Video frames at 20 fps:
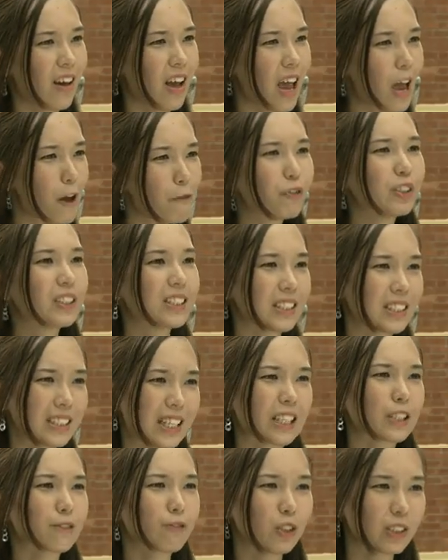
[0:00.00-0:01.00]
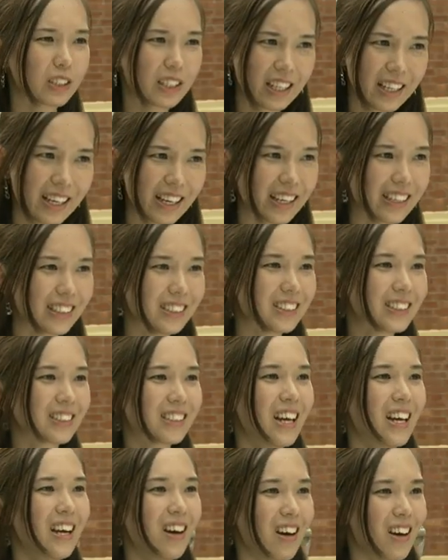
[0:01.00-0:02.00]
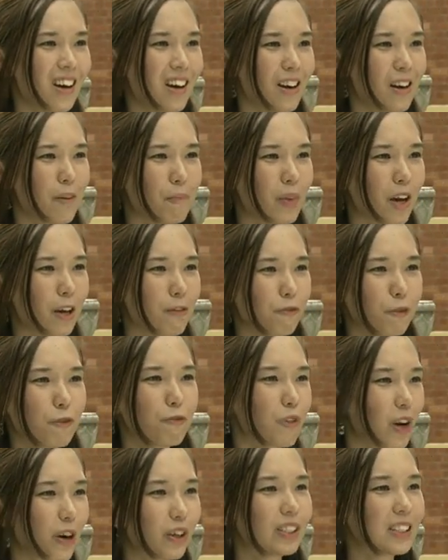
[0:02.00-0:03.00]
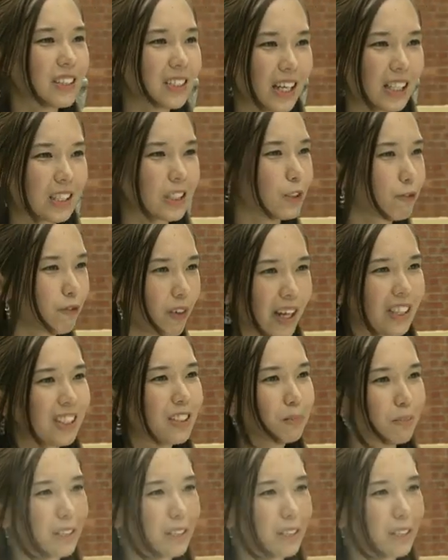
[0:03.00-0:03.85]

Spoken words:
every successful case, I feel very satisfying